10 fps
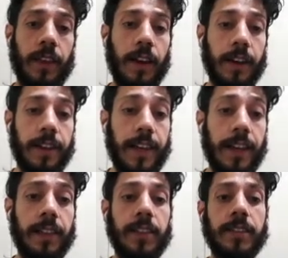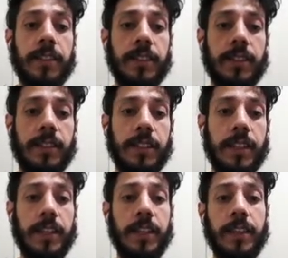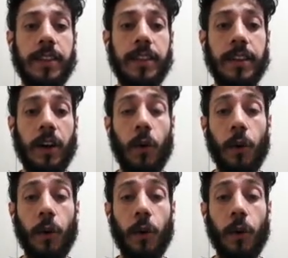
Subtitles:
again see the